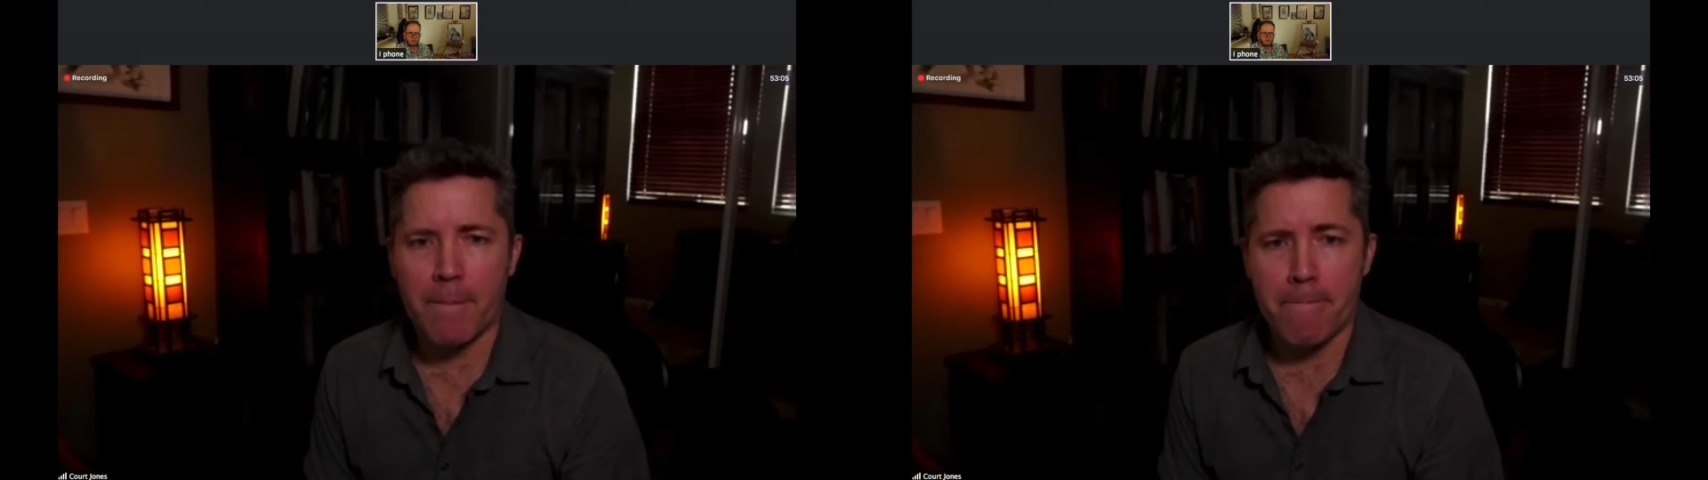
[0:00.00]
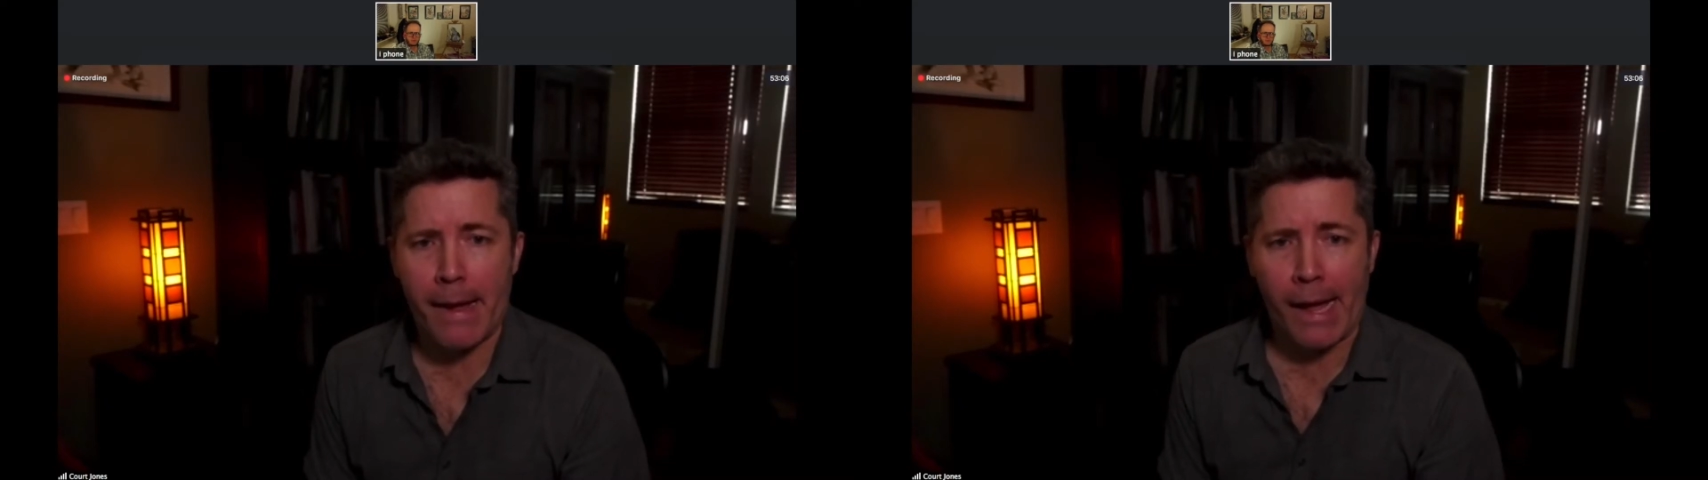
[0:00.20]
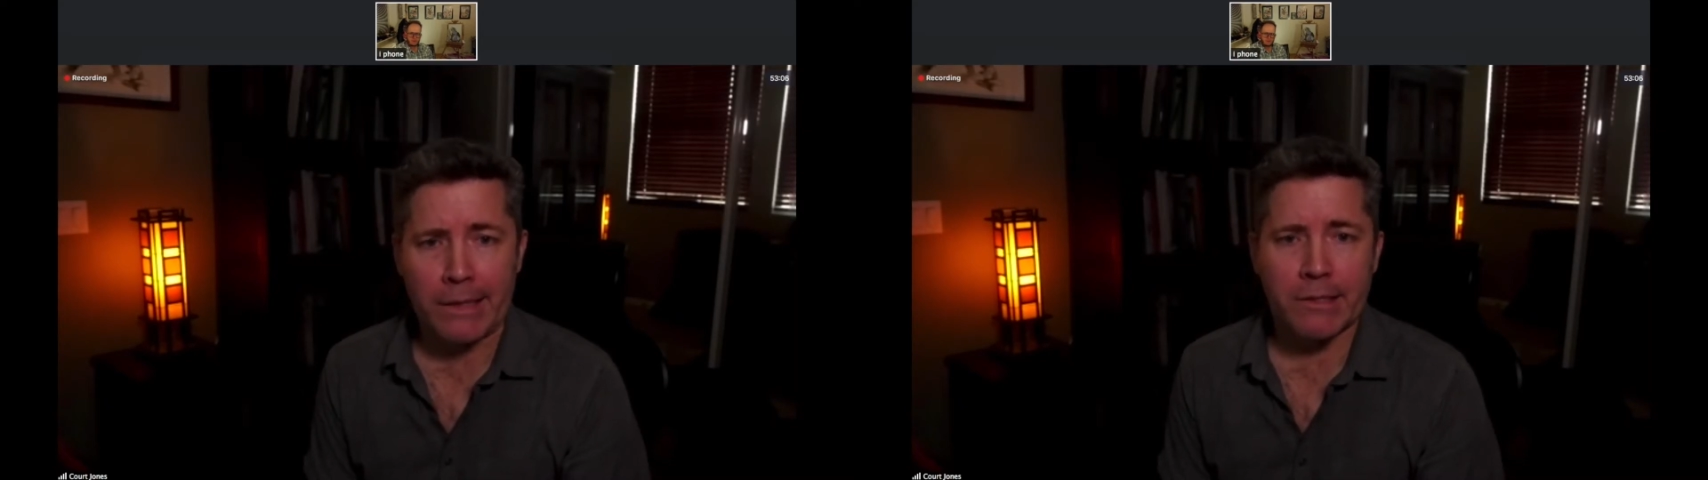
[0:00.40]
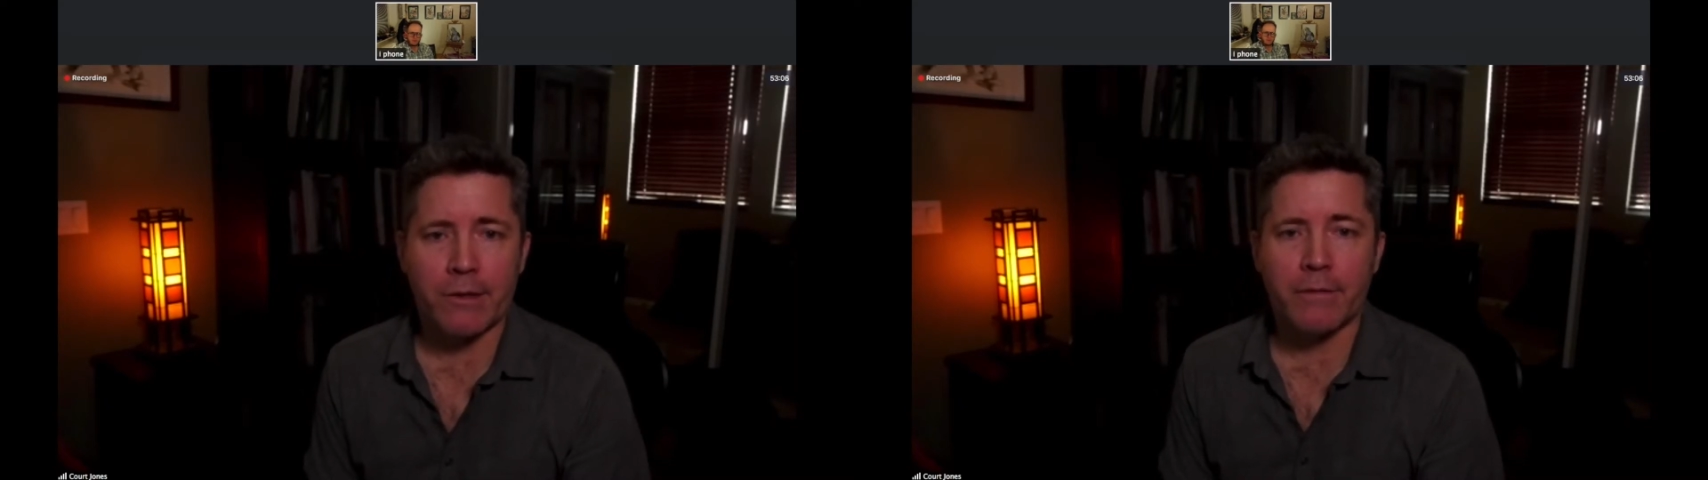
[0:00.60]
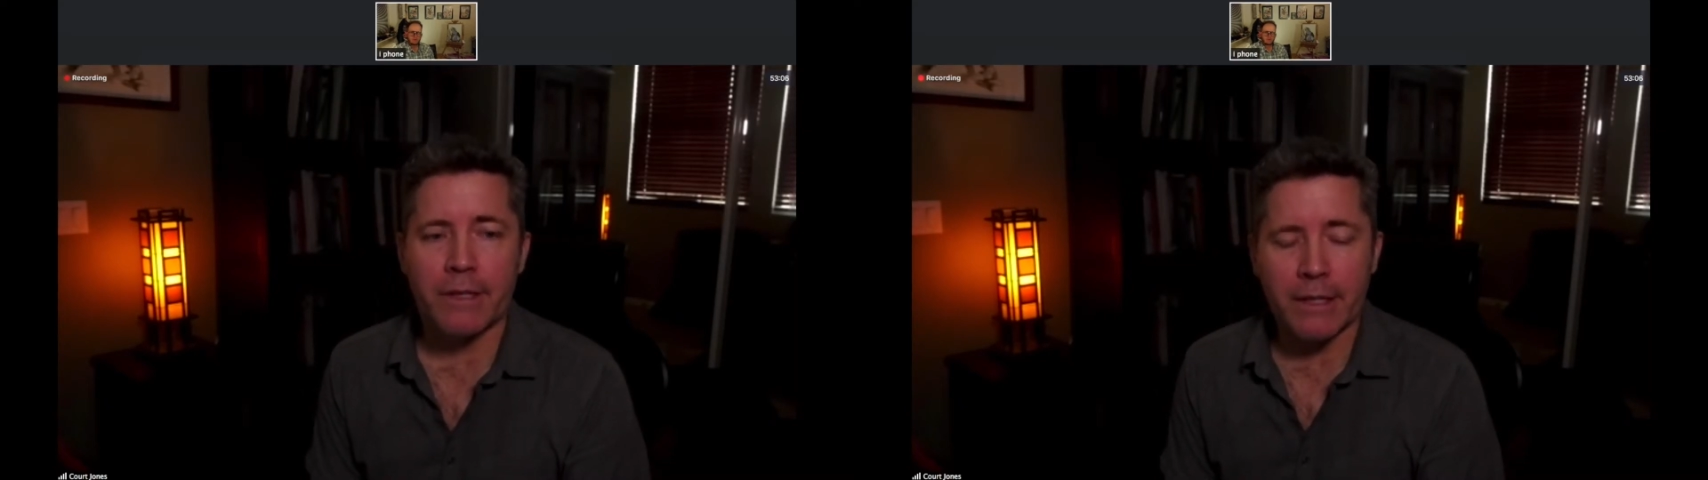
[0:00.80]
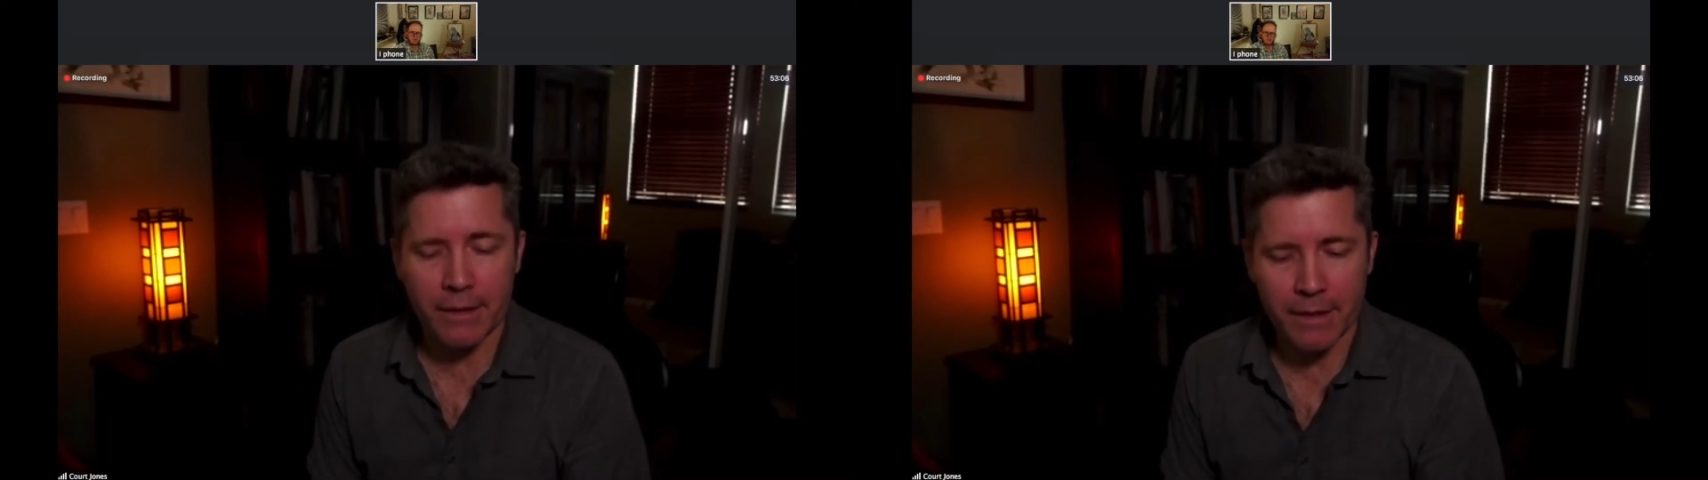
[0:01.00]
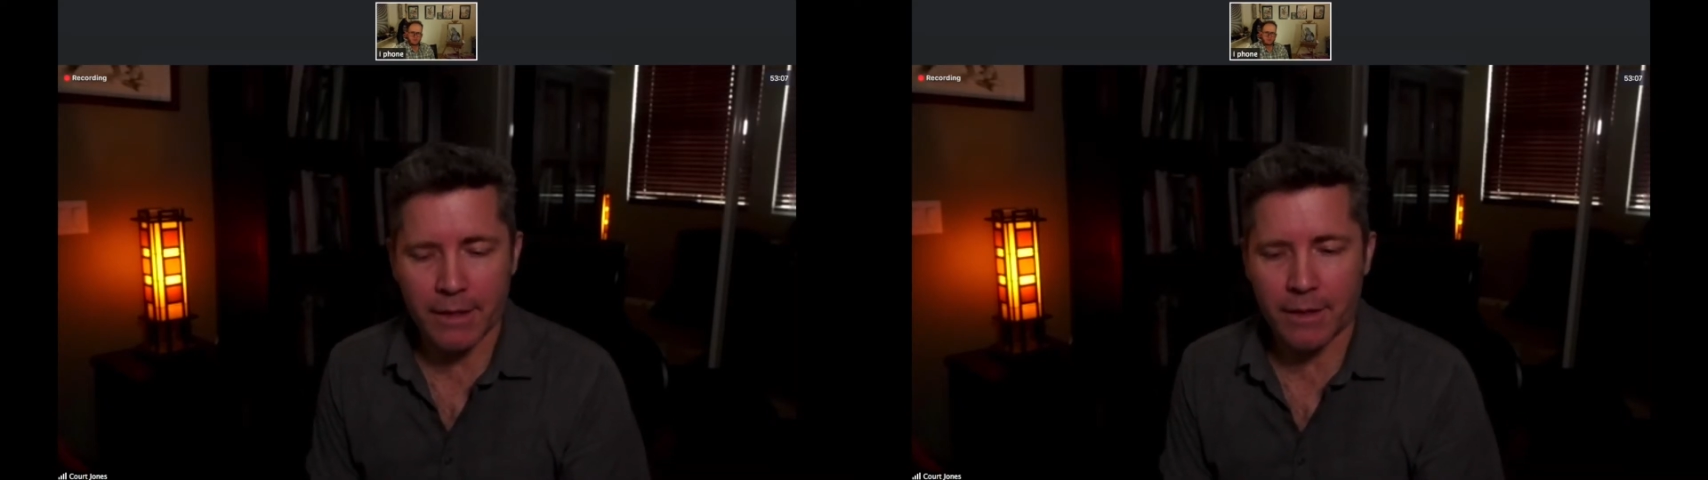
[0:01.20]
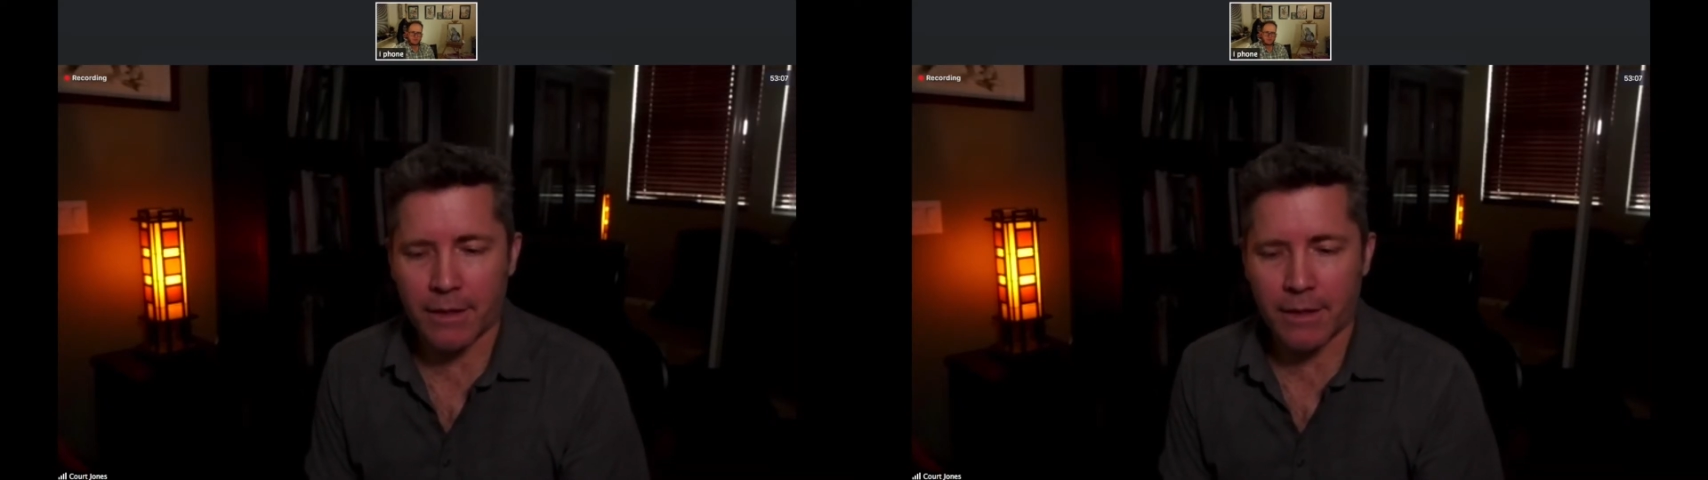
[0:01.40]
master of anything,